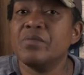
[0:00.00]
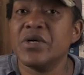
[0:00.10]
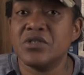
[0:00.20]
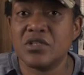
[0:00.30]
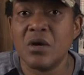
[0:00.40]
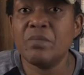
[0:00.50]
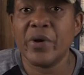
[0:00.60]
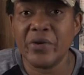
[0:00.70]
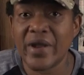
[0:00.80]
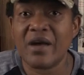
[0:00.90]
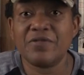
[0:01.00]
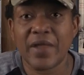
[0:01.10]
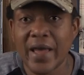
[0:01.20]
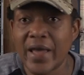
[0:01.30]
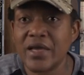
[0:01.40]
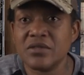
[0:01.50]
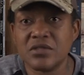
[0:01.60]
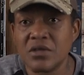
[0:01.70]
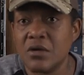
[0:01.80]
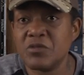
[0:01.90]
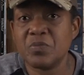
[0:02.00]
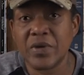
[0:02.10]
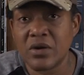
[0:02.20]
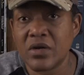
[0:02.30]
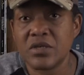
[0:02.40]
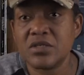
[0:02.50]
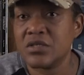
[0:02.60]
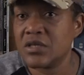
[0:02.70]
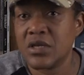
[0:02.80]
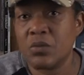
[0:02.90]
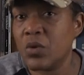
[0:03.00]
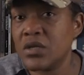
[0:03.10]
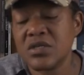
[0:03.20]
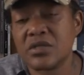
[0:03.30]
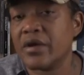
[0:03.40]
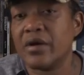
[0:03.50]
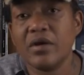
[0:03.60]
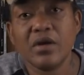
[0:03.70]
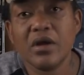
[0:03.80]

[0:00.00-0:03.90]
but some burned our flag and some spit on us and then they want us there.